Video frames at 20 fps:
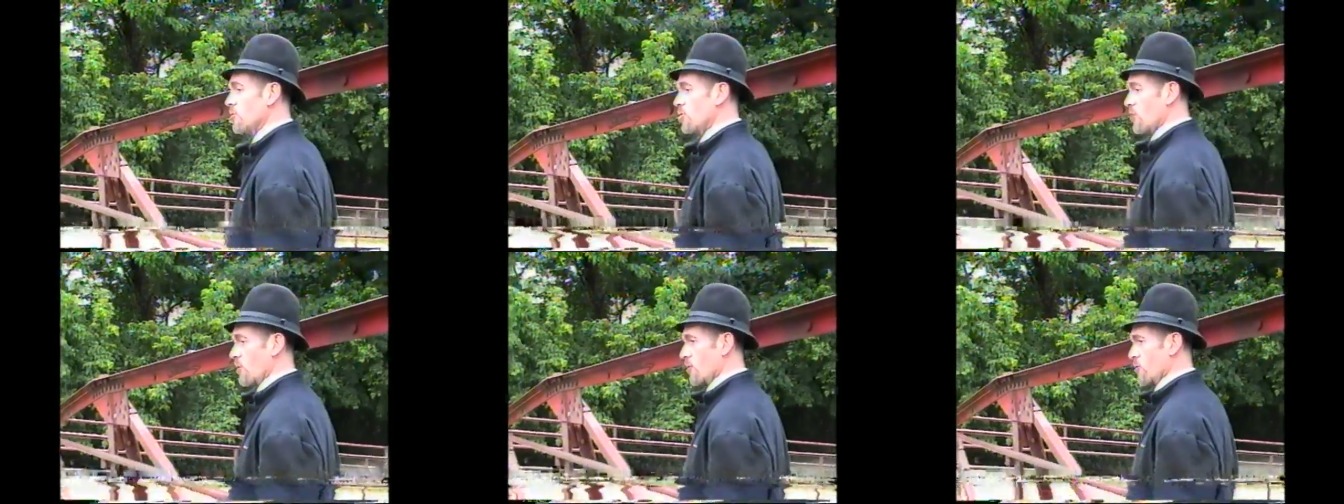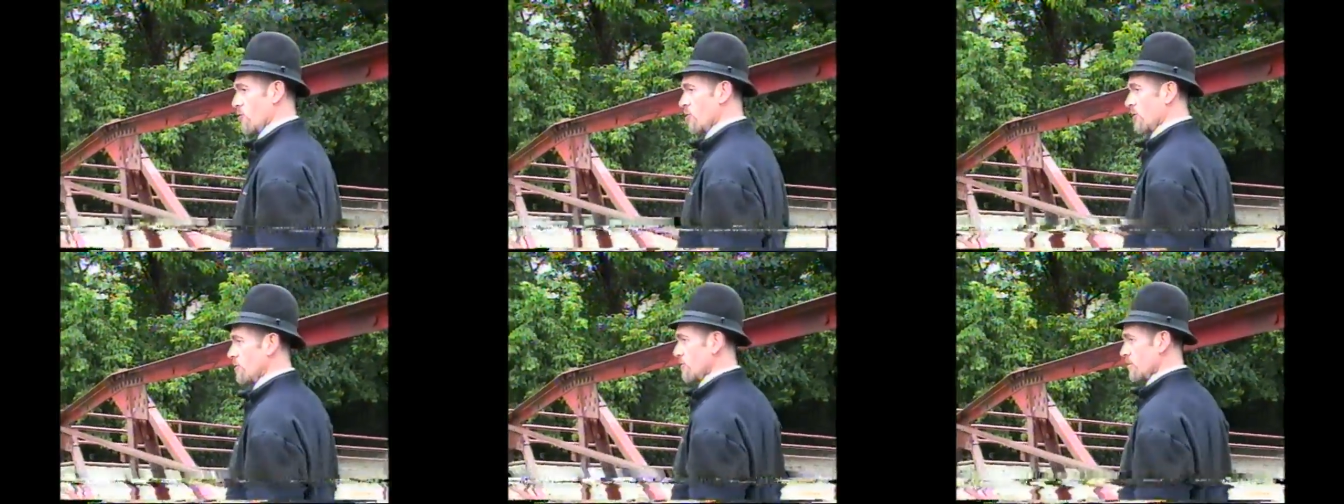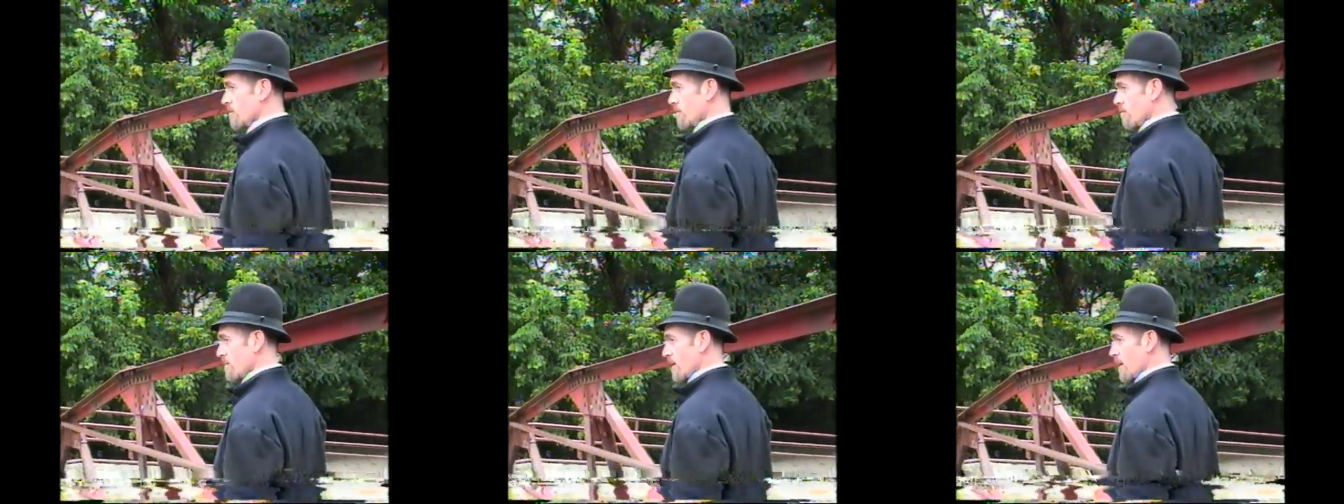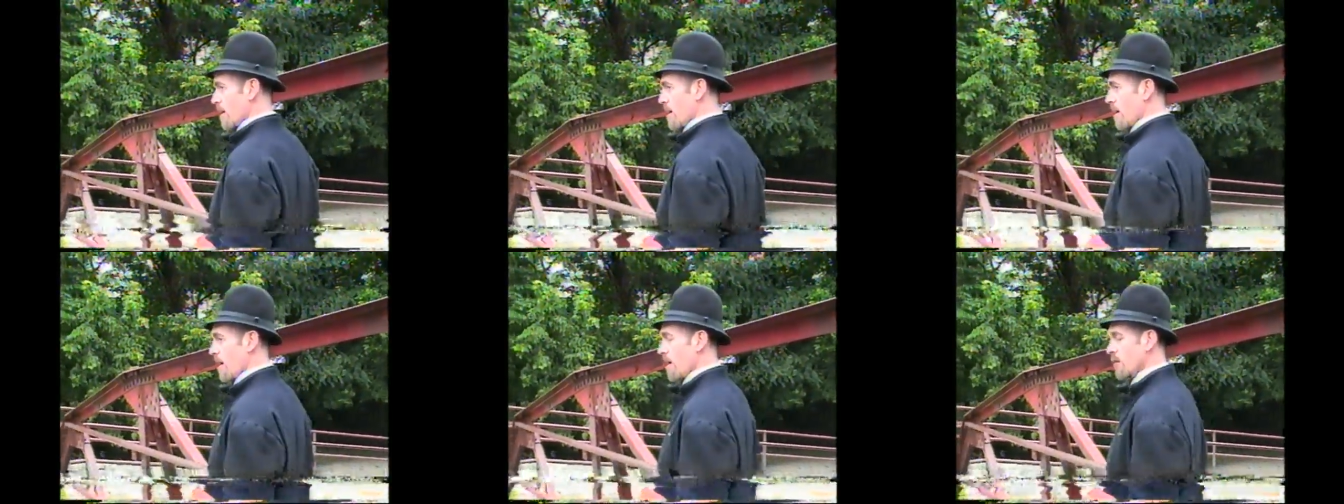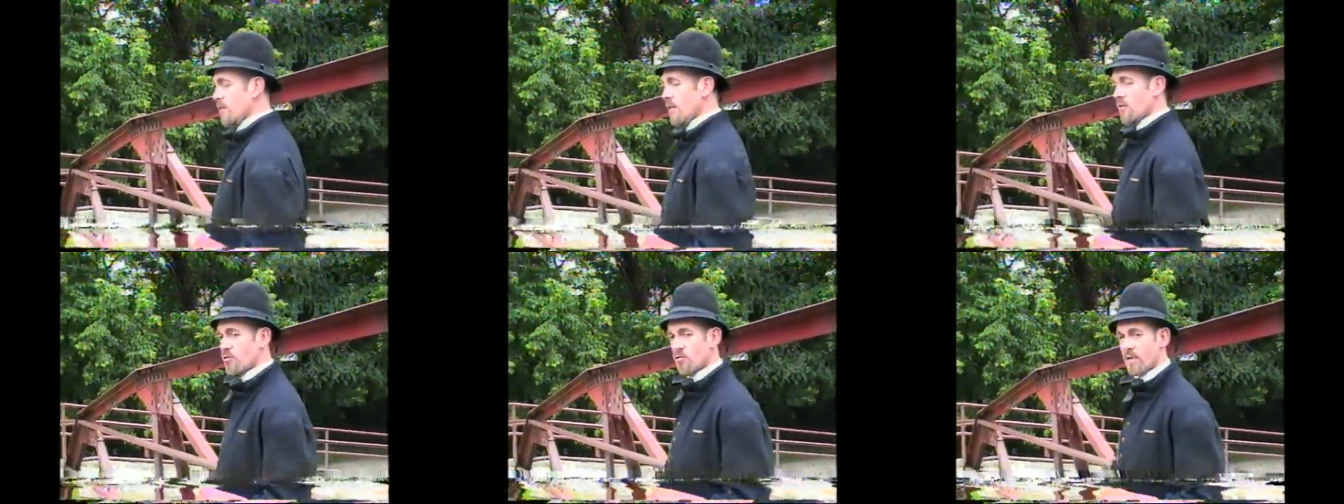Sturgis, our
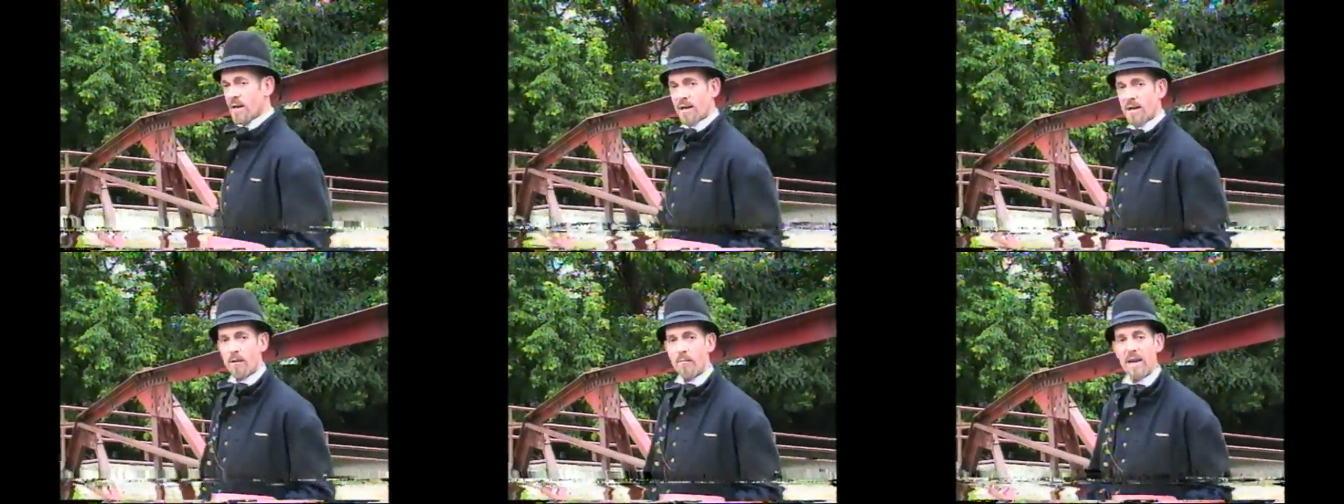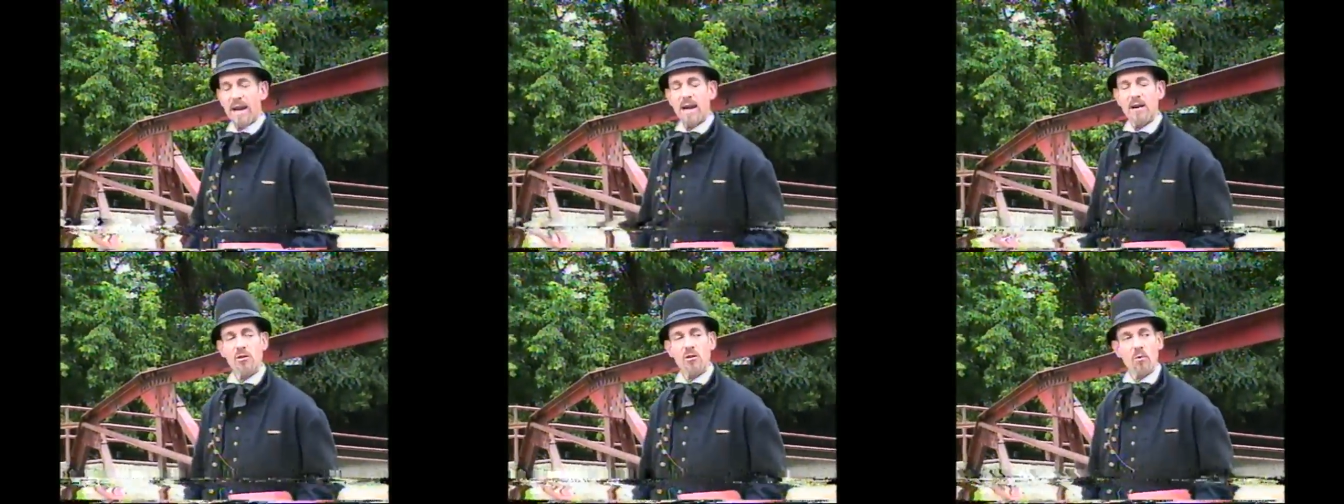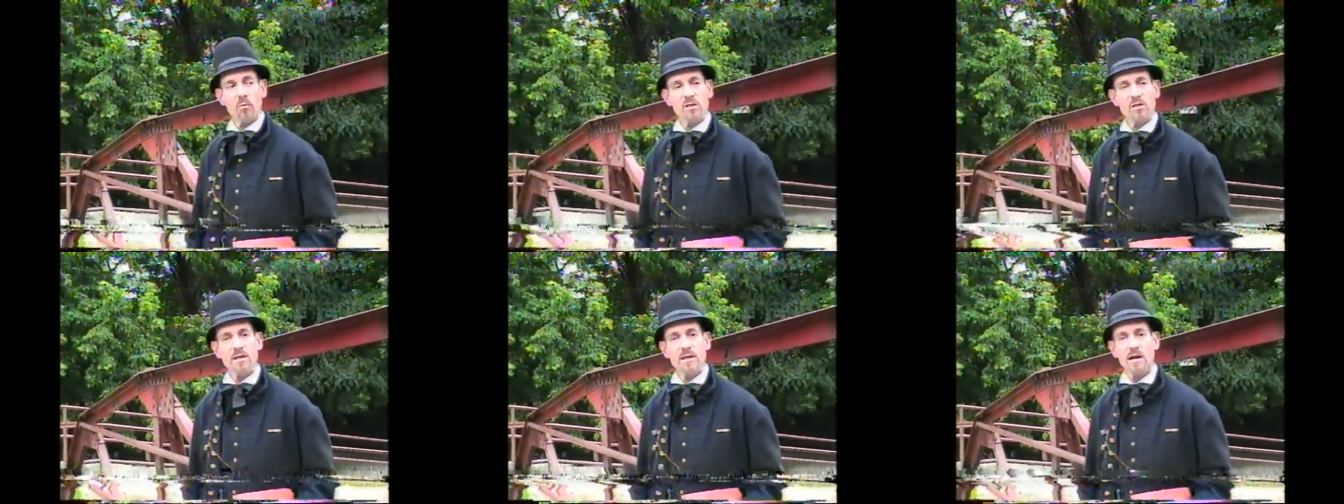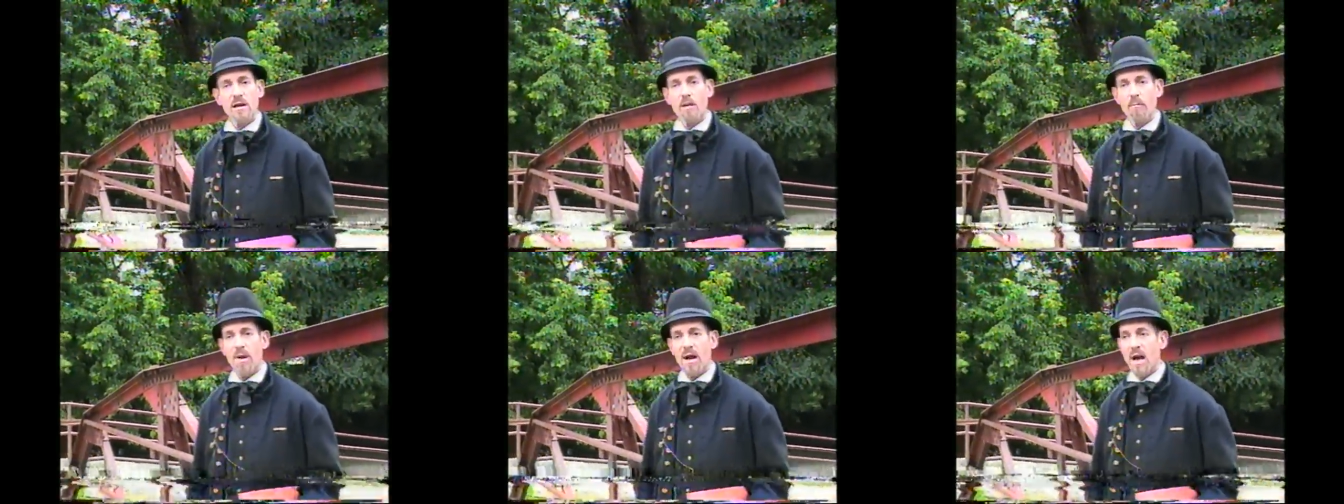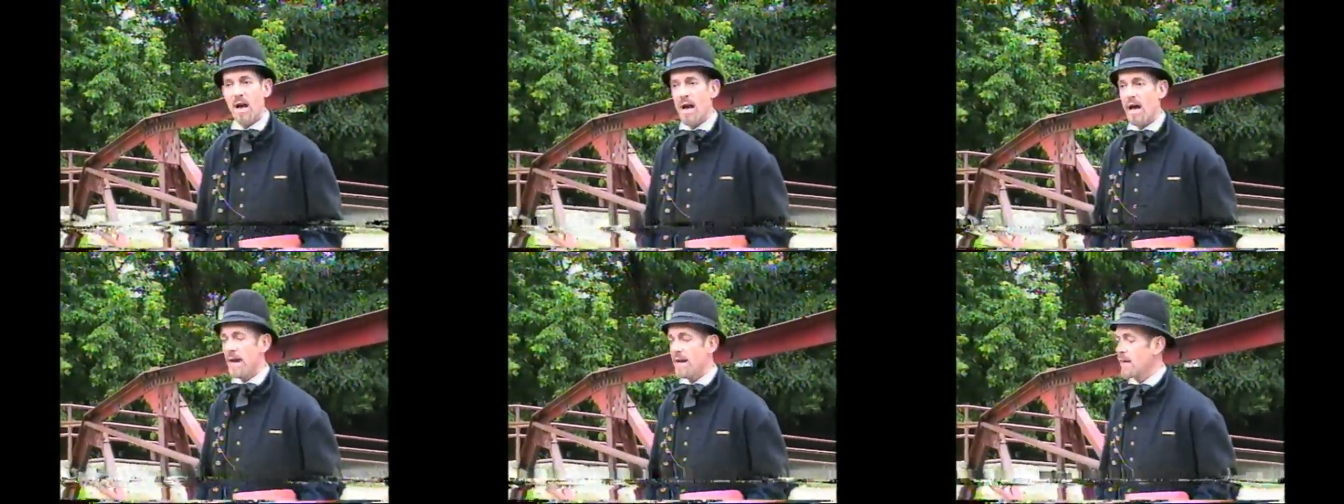district commander, was
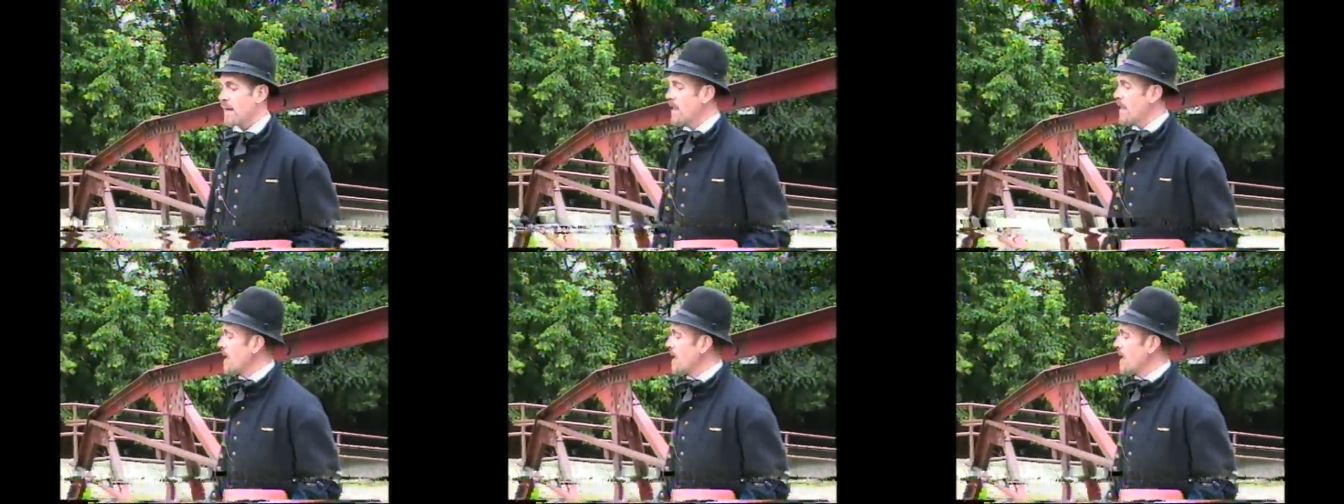nearby.